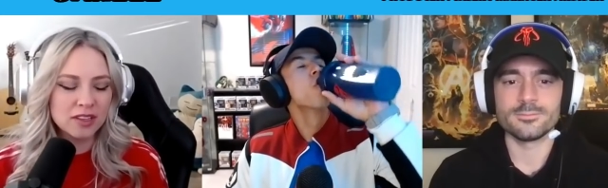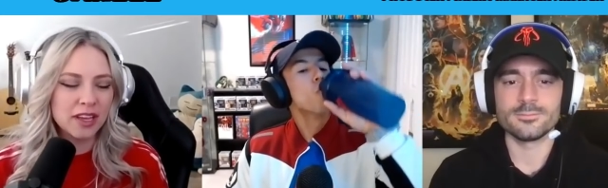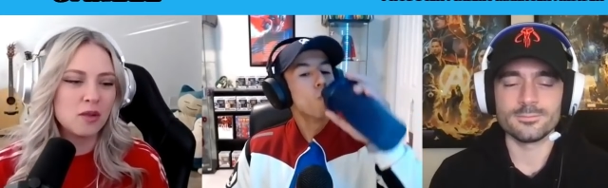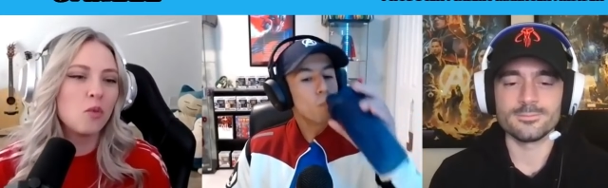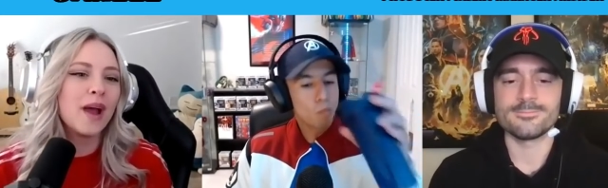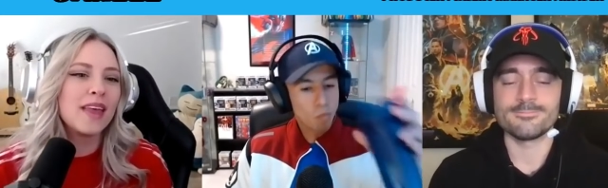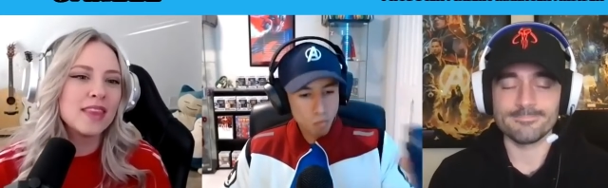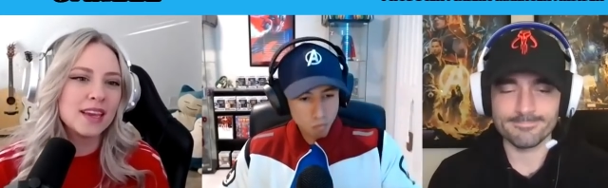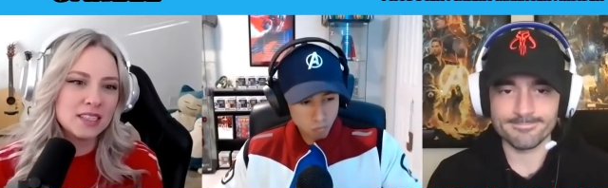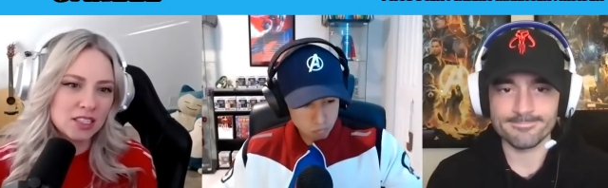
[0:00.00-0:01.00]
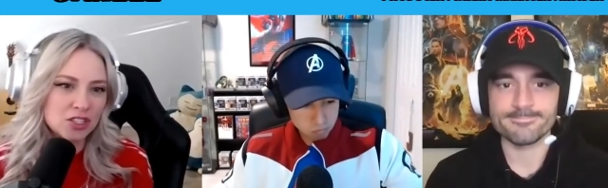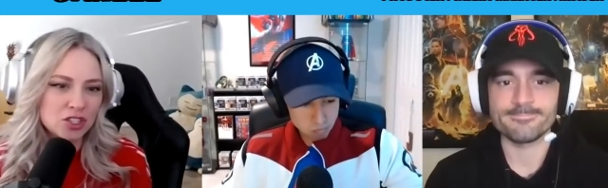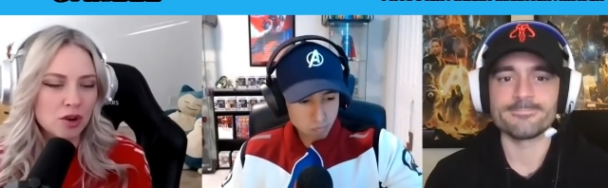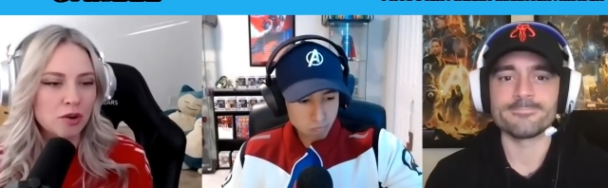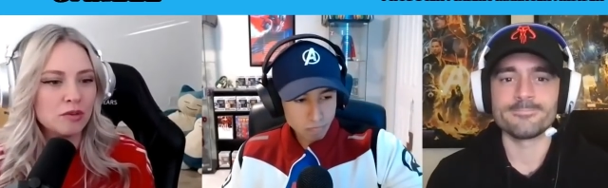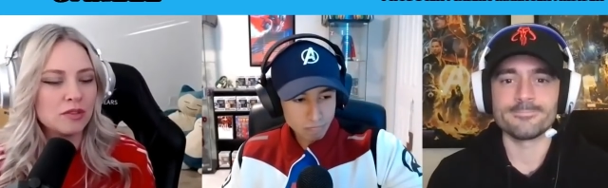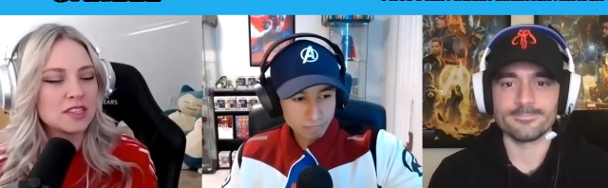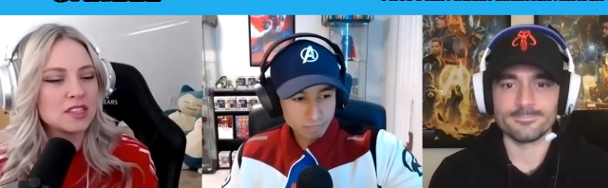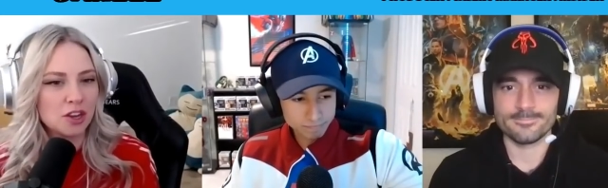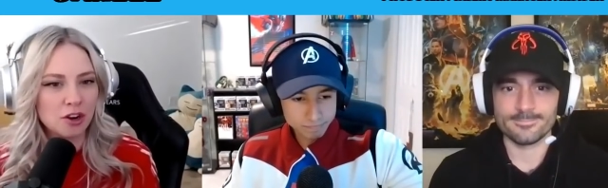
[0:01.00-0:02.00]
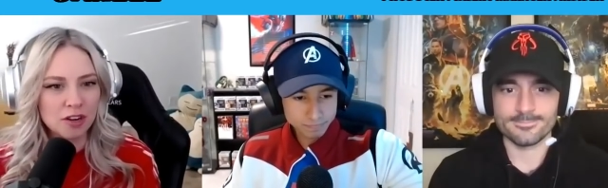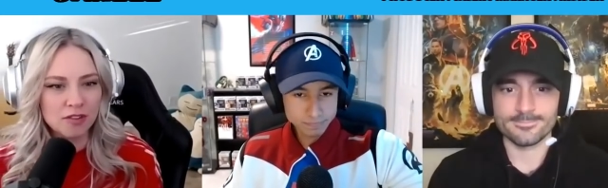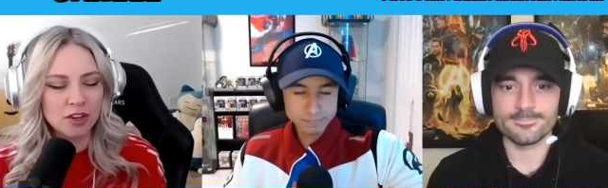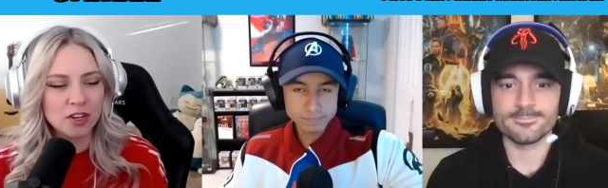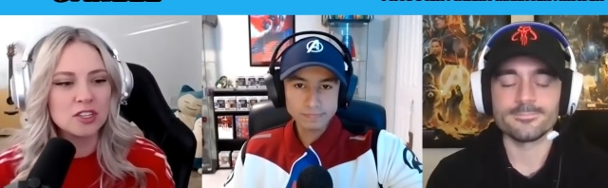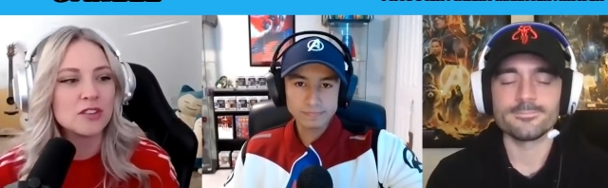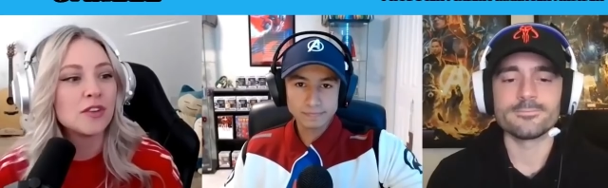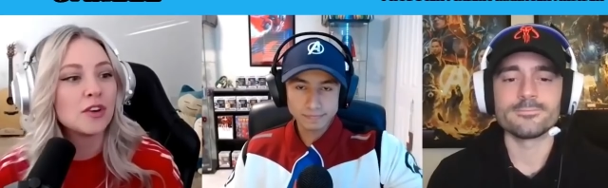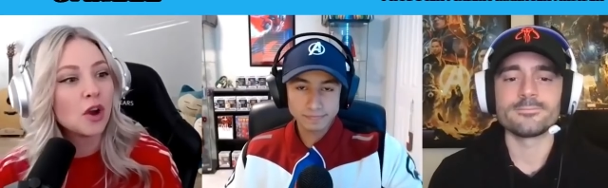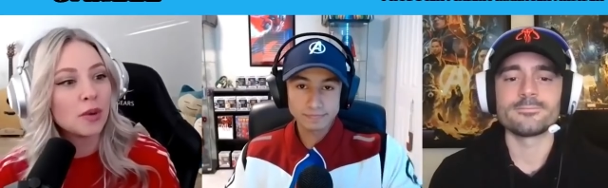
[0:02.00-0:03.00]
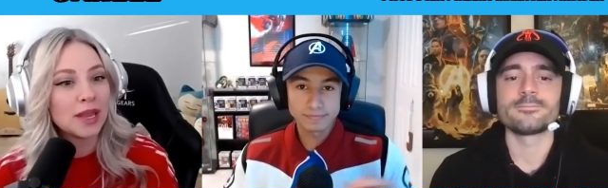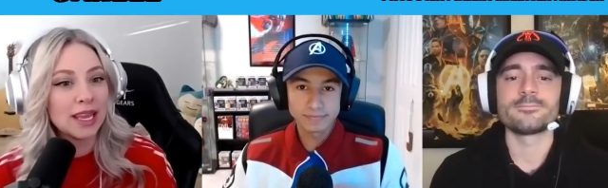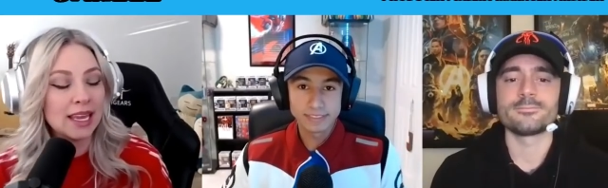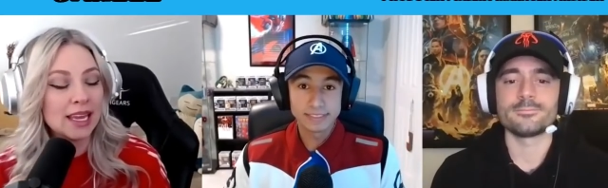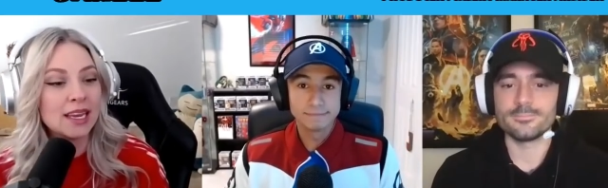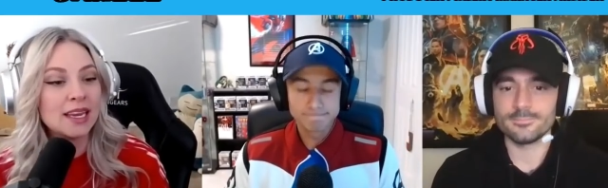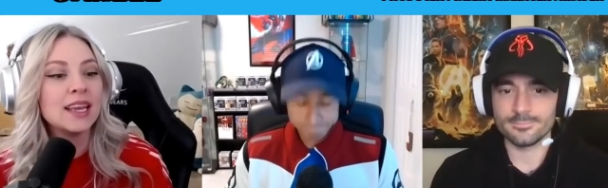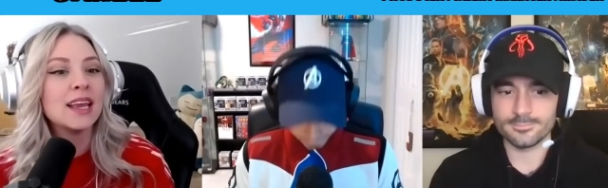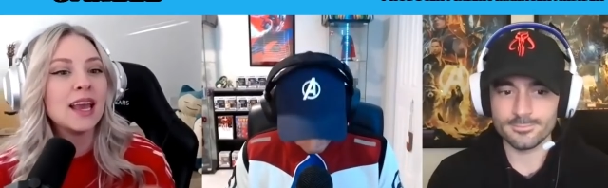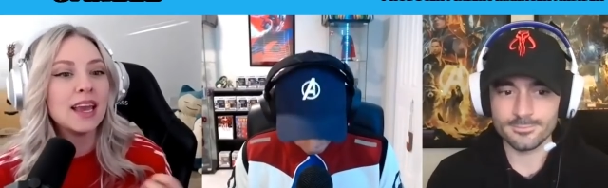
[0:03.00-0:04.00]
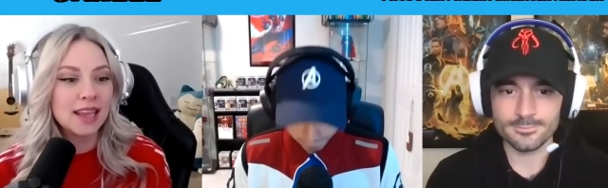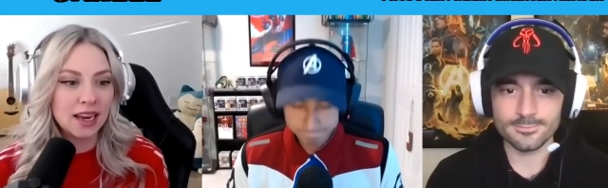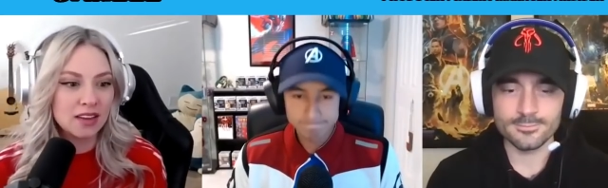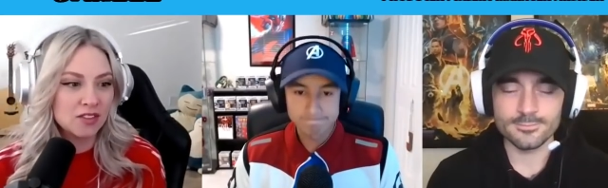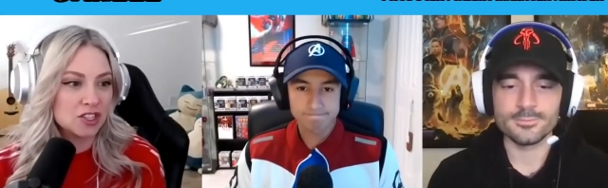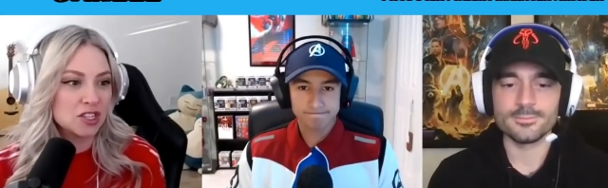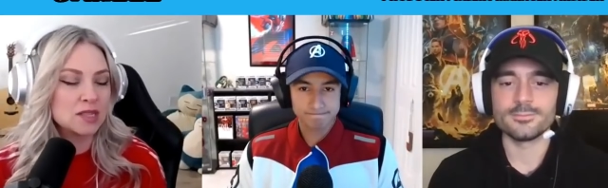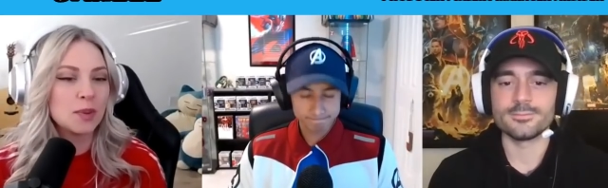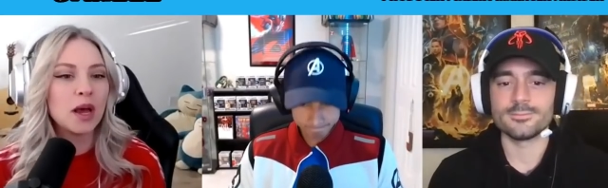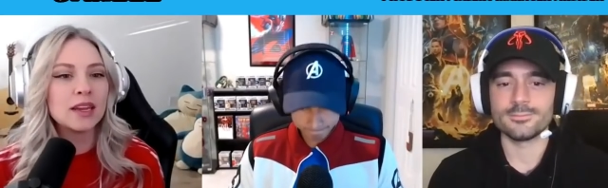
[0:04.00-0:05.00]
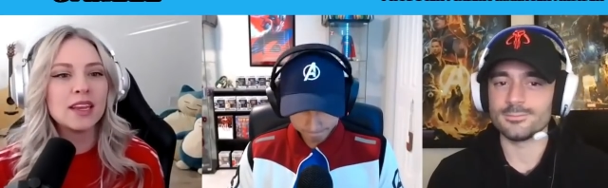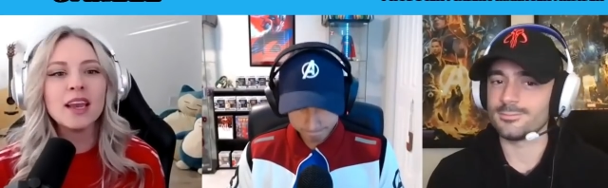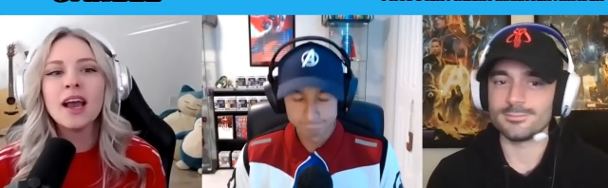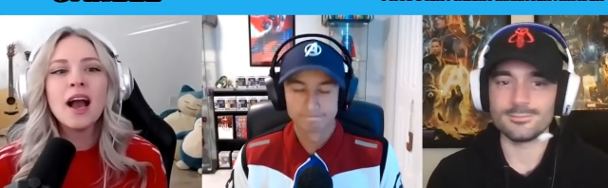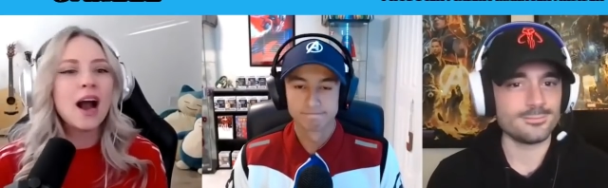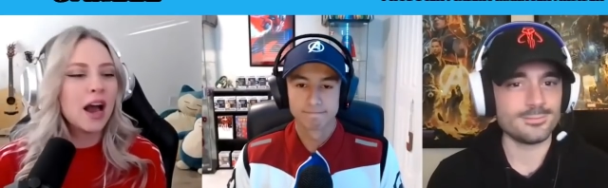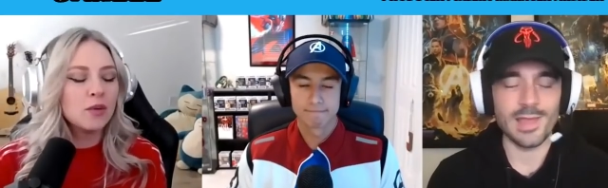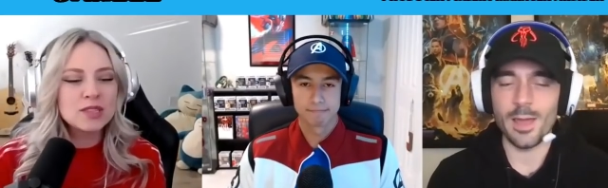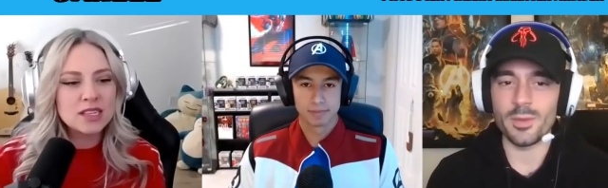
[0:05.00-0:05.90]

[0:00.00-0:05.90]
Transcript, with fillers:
Speaker 1: Like when they did show the security footage of her going in and getting Vision's body, I was Epic.